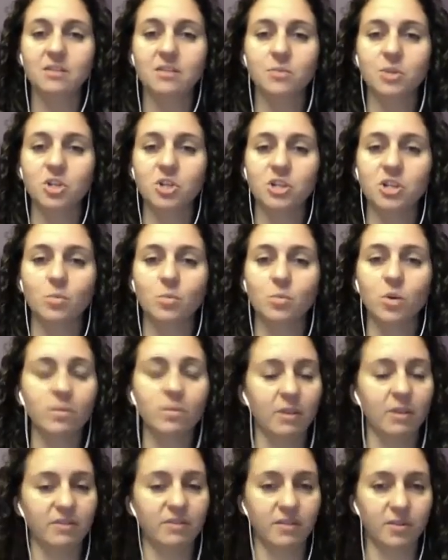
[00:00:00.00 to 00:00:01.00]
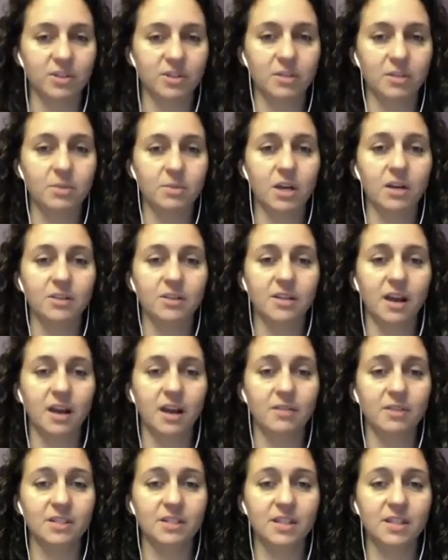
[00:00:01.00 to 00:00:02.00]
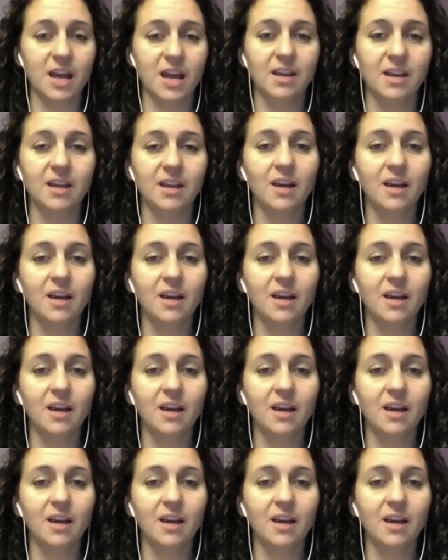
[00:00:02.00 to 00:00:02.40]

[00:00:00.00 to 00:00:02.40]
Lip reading: which is one of my favorite subtitles, I have to say.